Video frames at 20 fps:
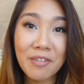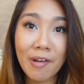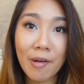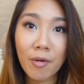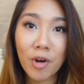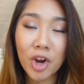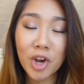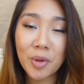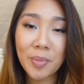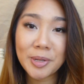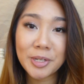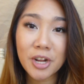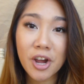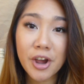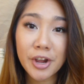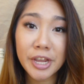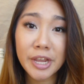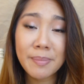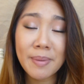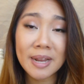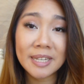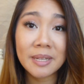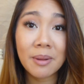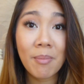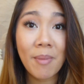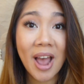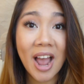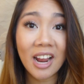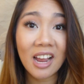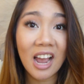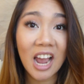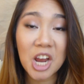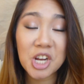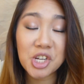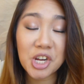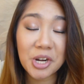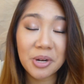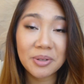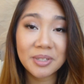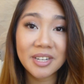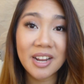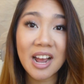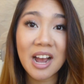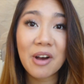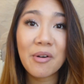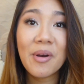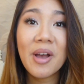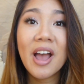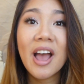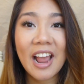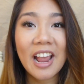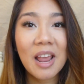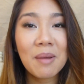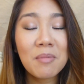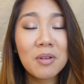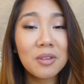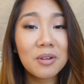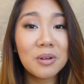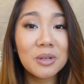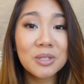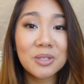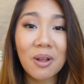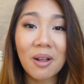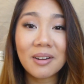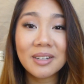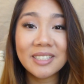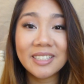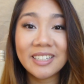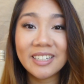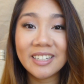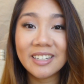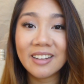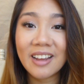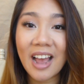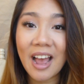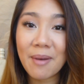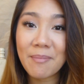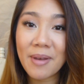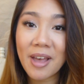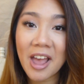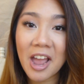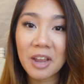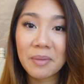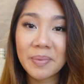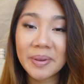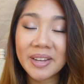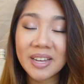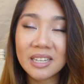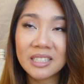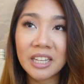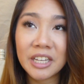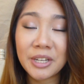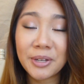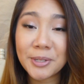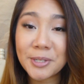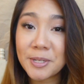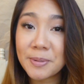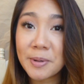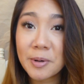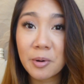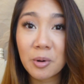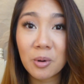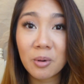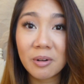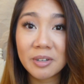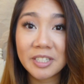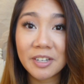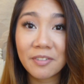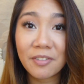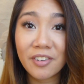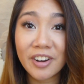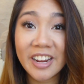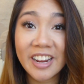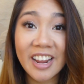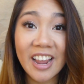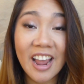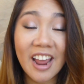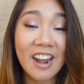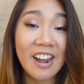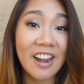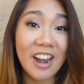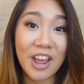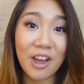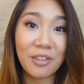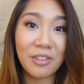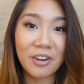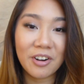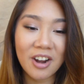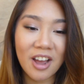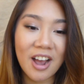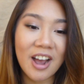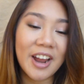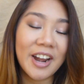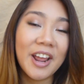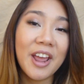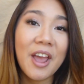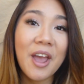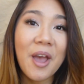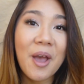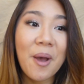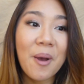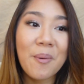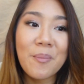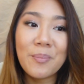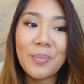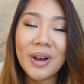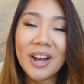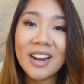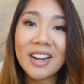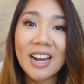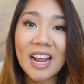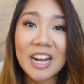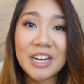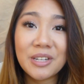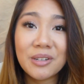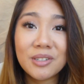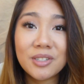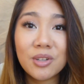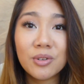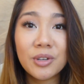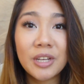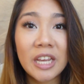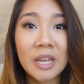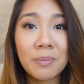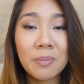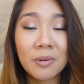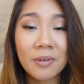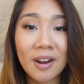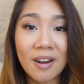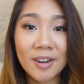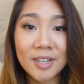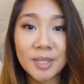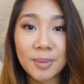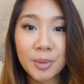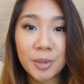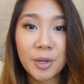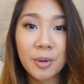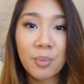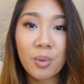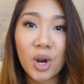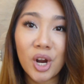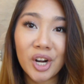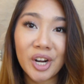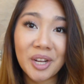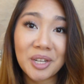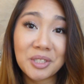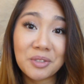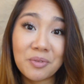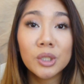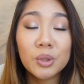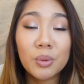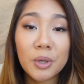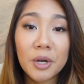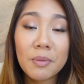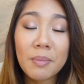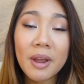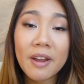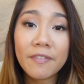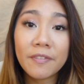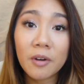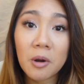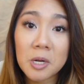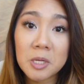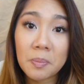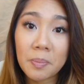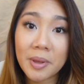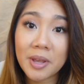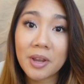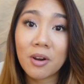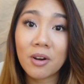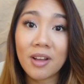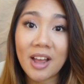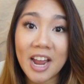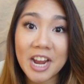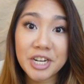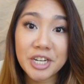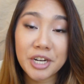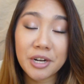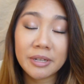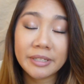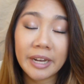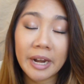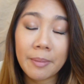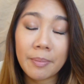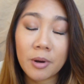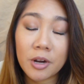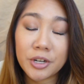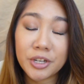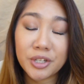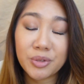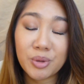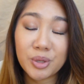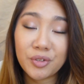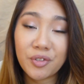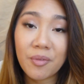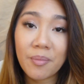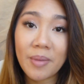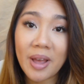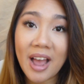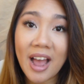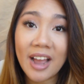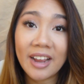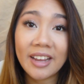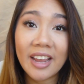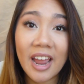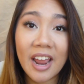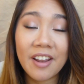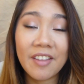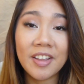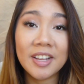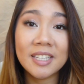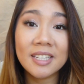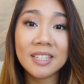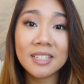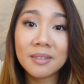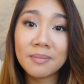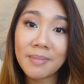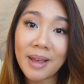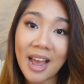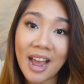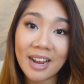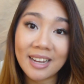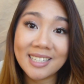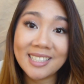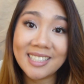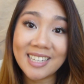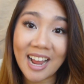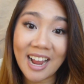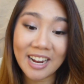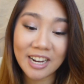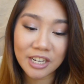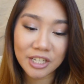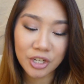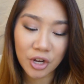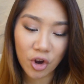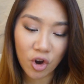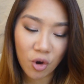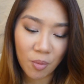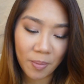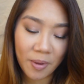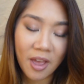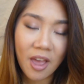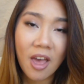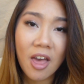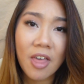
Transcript: Anyway, we're going to be talking about some MAC eyeshadows now. I am a little salty at MAC because they used to be cruelty-free and now they're not. But I do still keep around some of their products. So one of my first big girl eyeshadows that I purchased was from MAC, and this is MAC Satin Taupe.